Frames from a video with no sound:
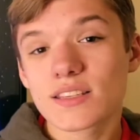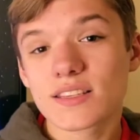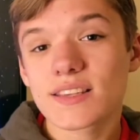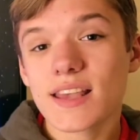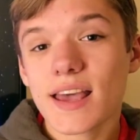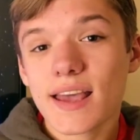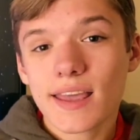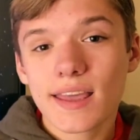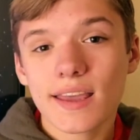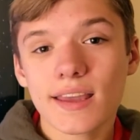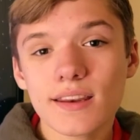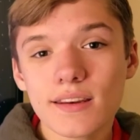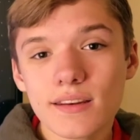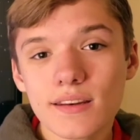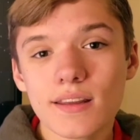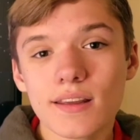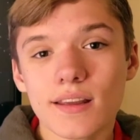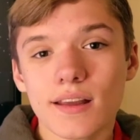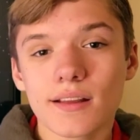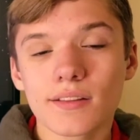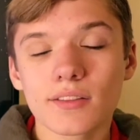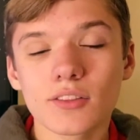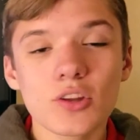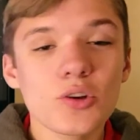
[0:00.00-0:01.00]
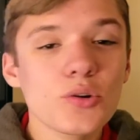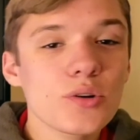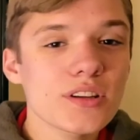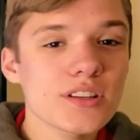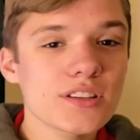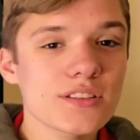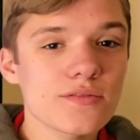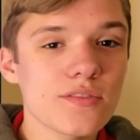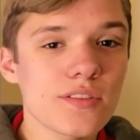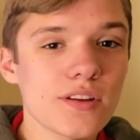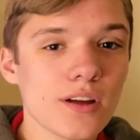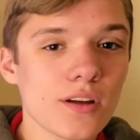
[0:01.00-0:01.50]
Second,
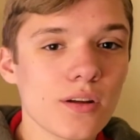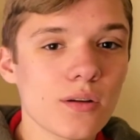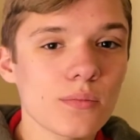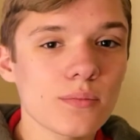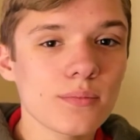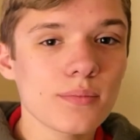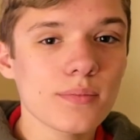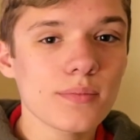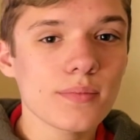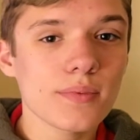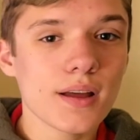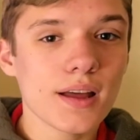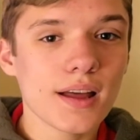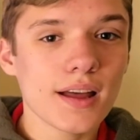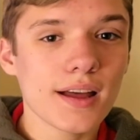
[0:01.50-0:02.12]
Lucasfilm